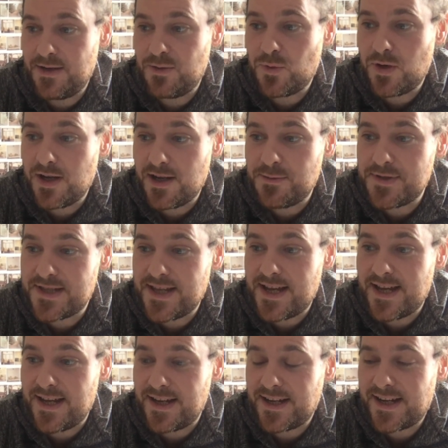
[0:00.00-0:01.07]
And while I was
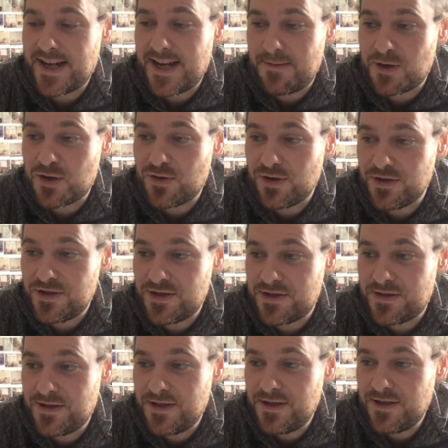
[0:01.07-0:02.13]
there, came
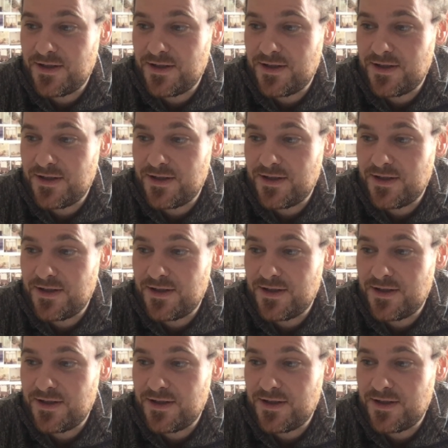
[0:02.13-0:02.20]
across